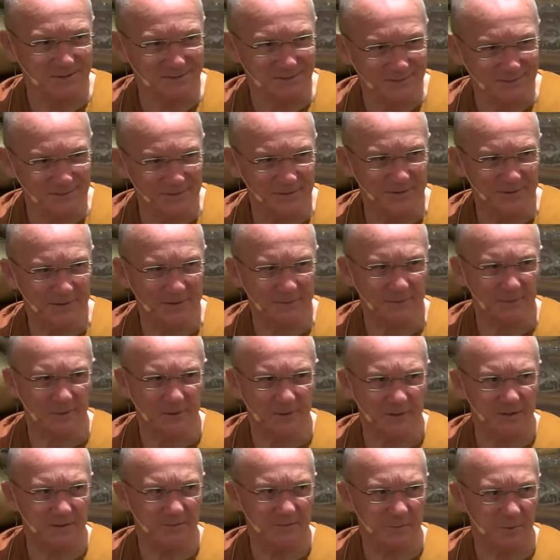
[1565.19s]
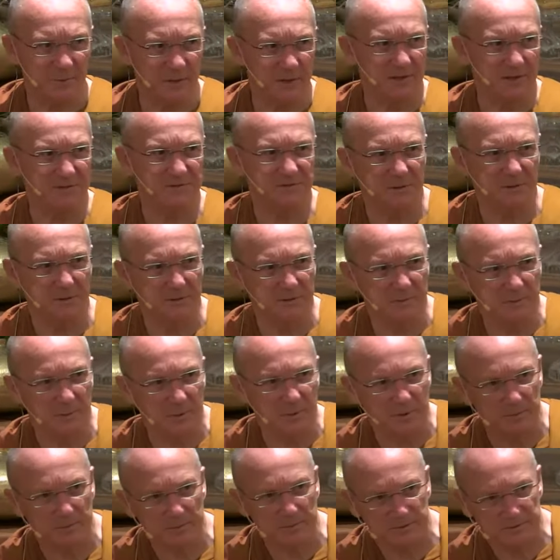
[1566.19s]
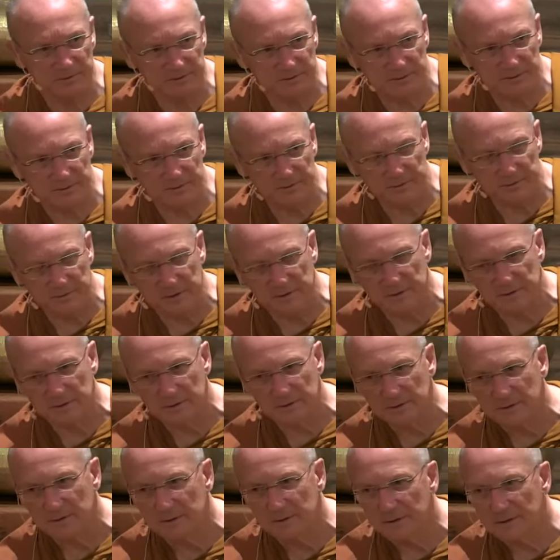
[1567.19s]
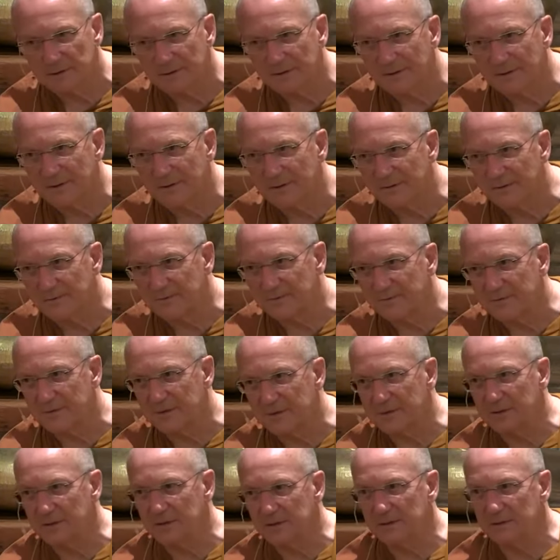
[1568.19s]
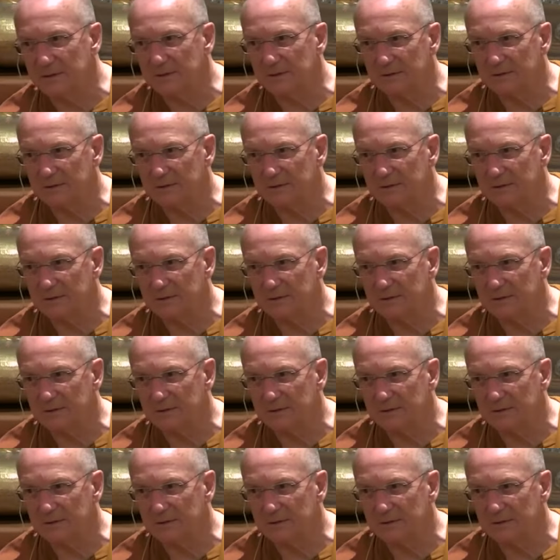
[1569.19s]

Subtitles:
And you think, that's not the purpose of the